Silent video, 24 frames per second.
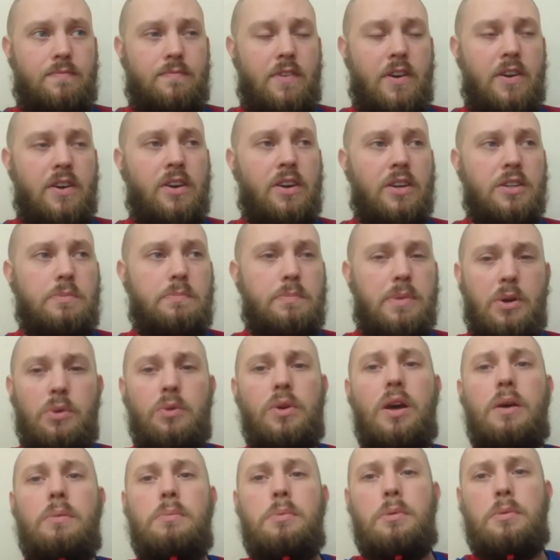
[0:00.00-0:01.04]
Very nice
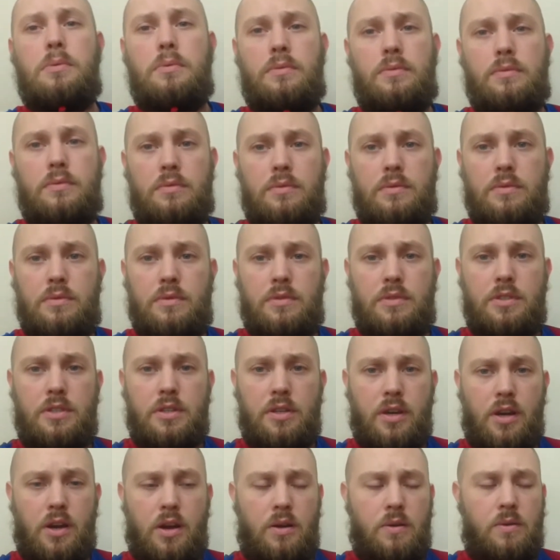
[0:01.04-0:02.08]
build-up
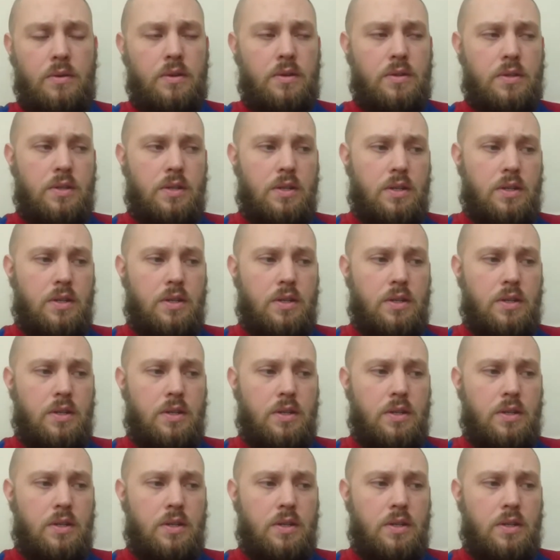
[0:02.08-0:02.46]
to the goal.